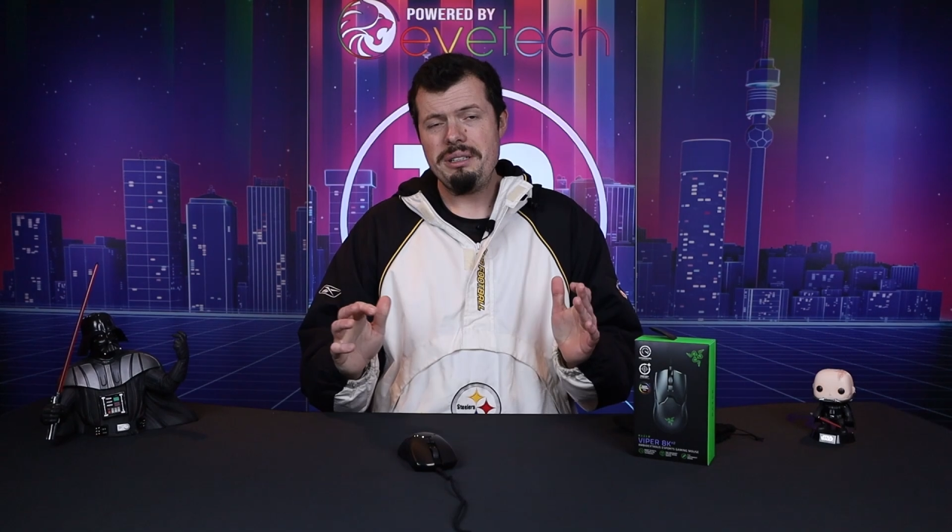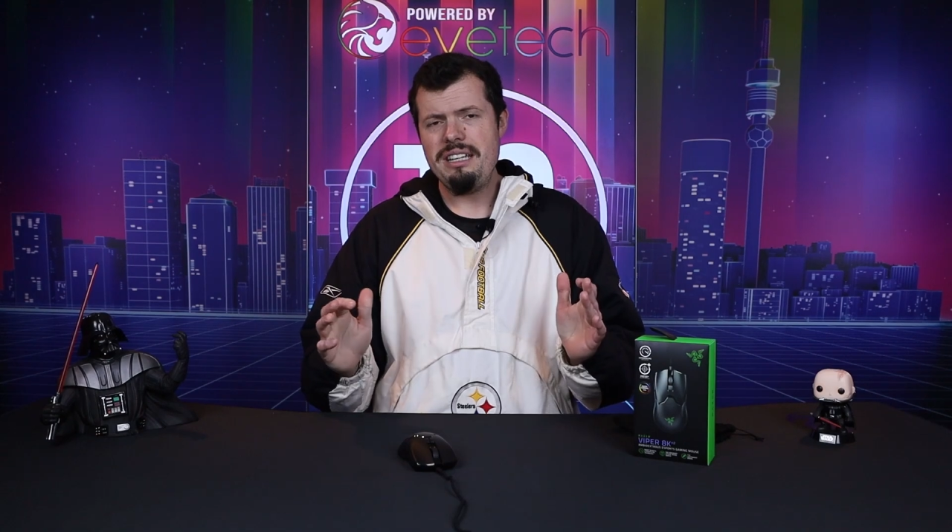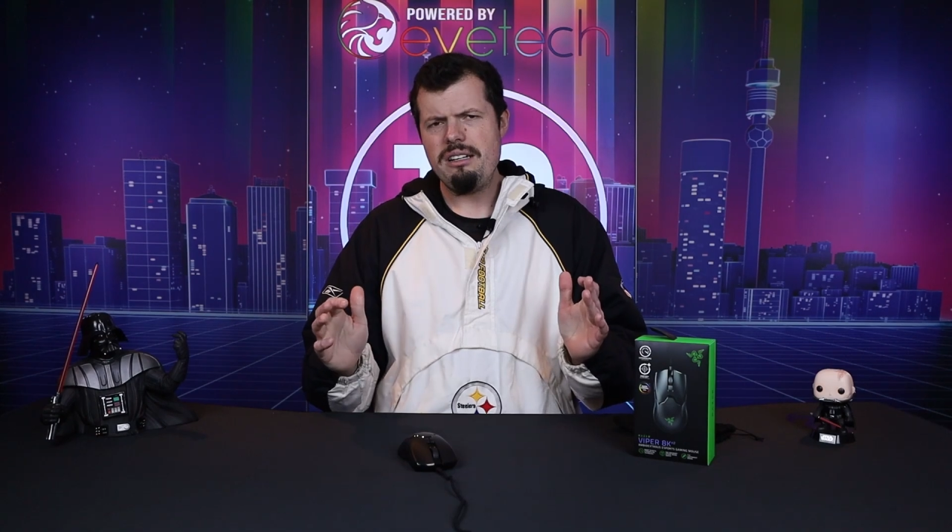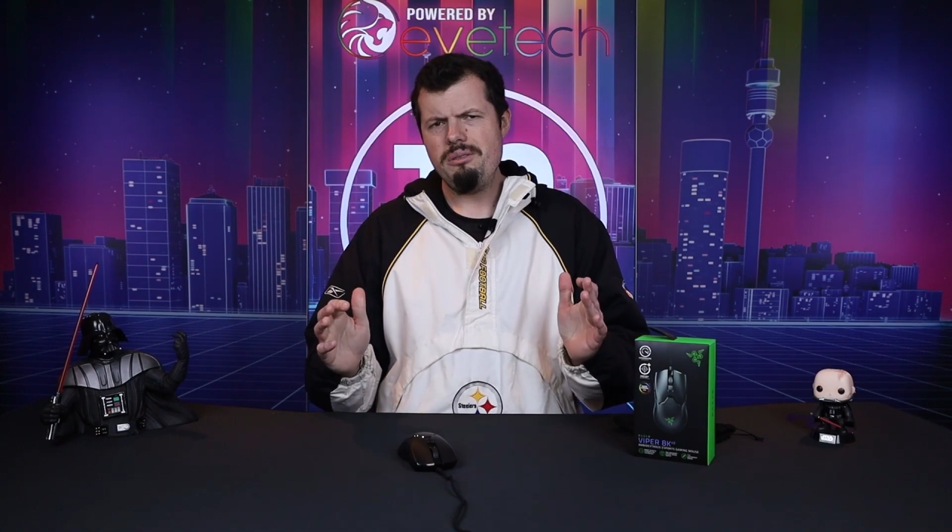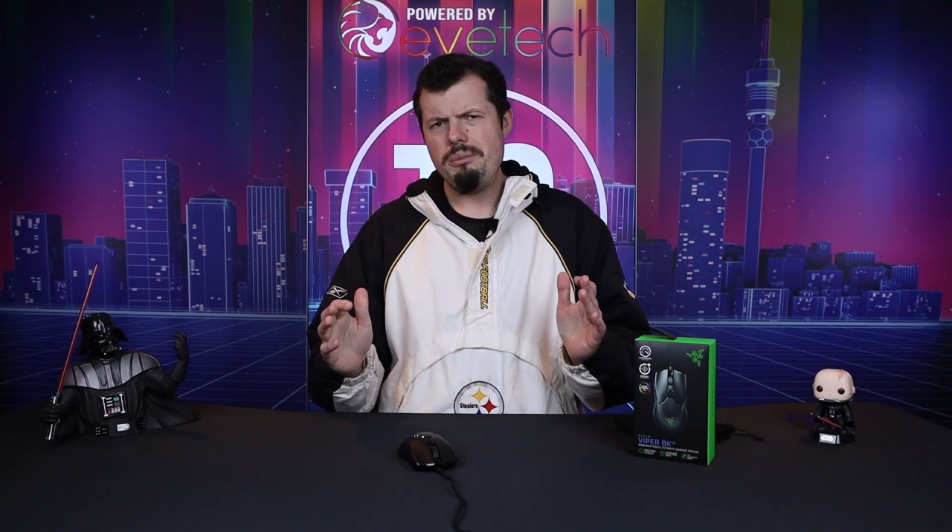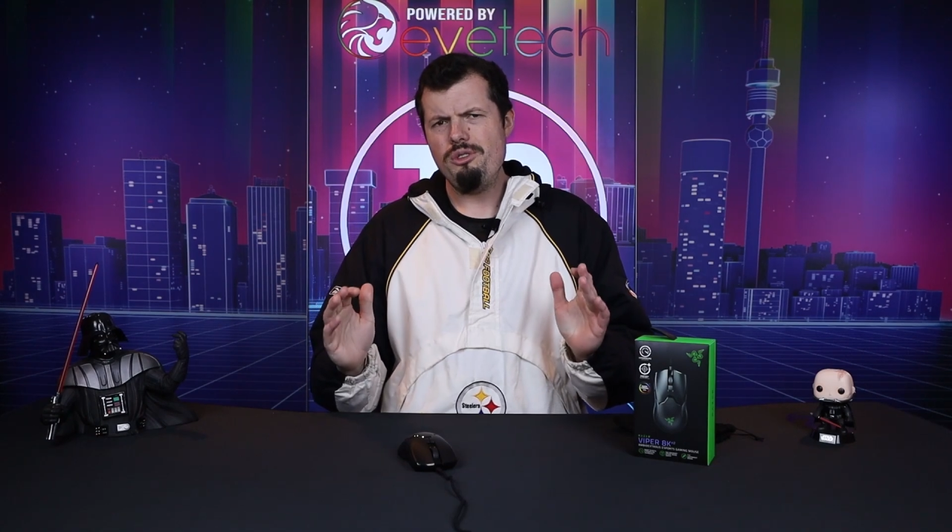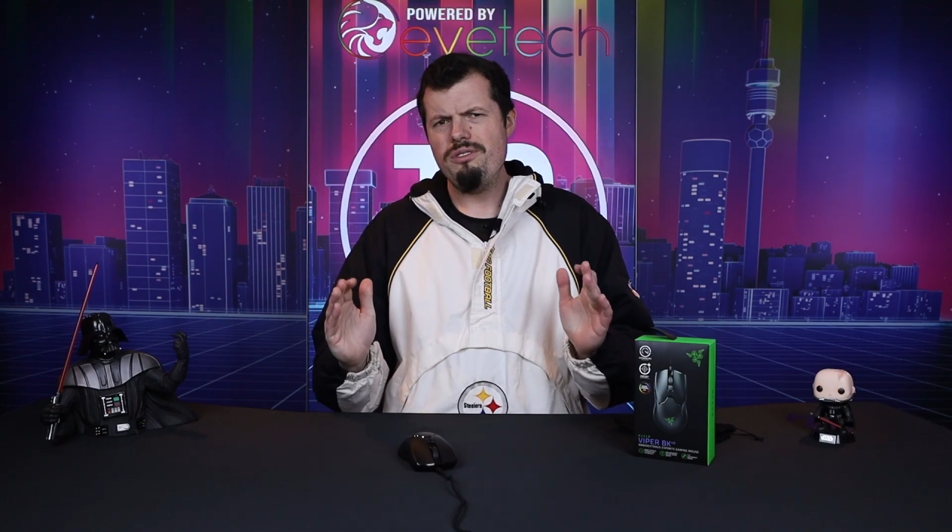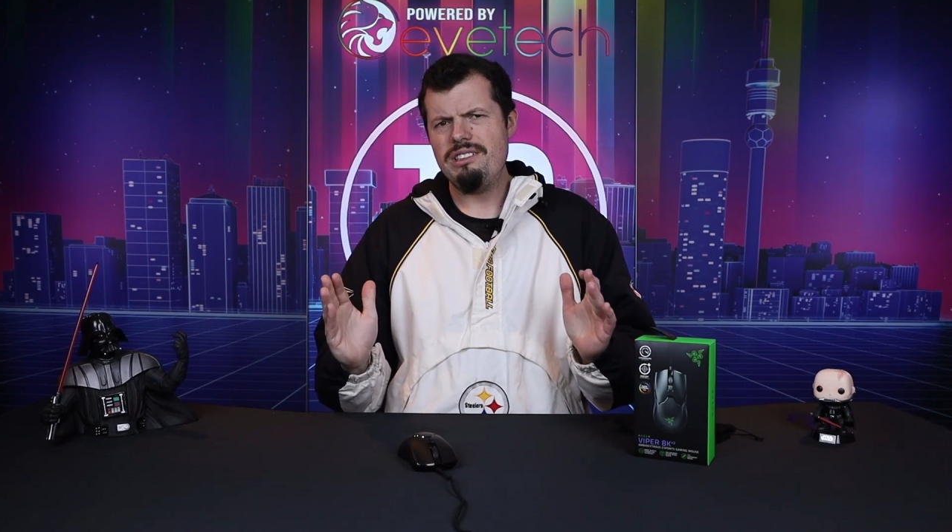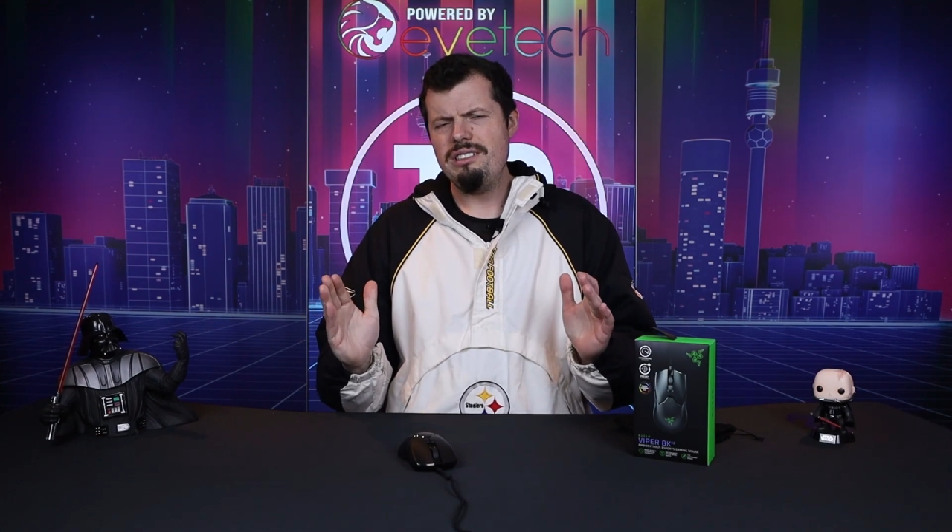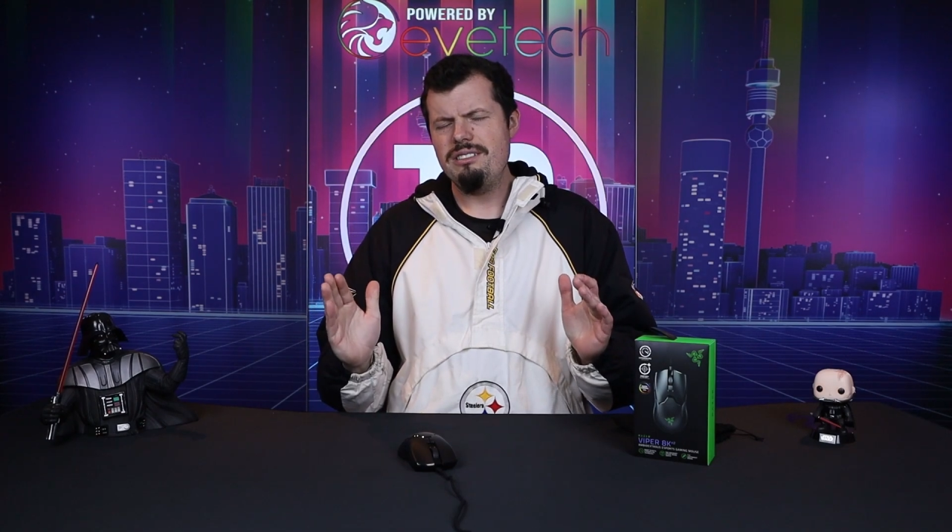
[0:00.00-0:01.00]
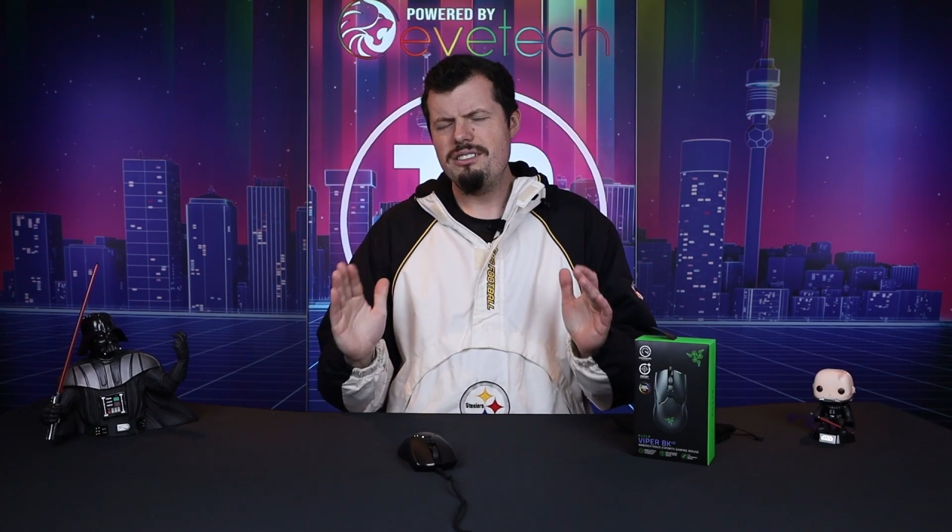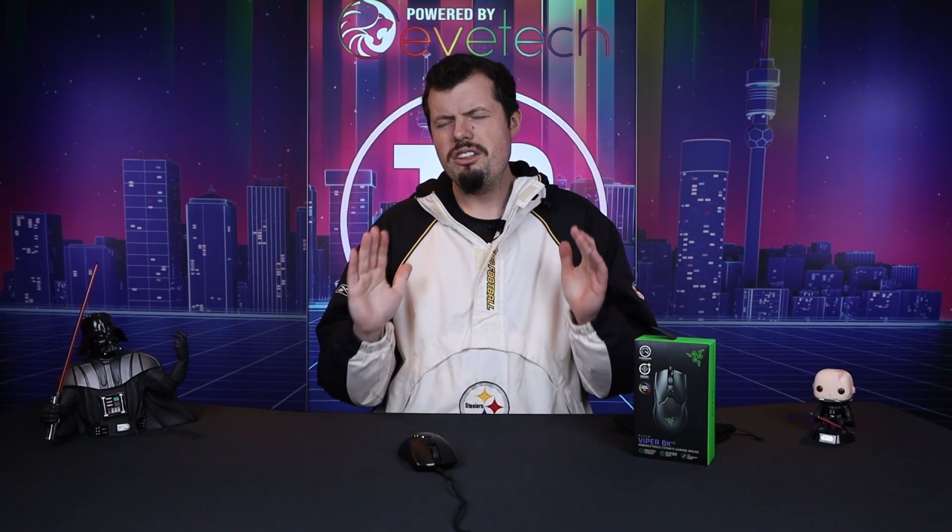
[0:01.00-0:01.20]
But now we move on.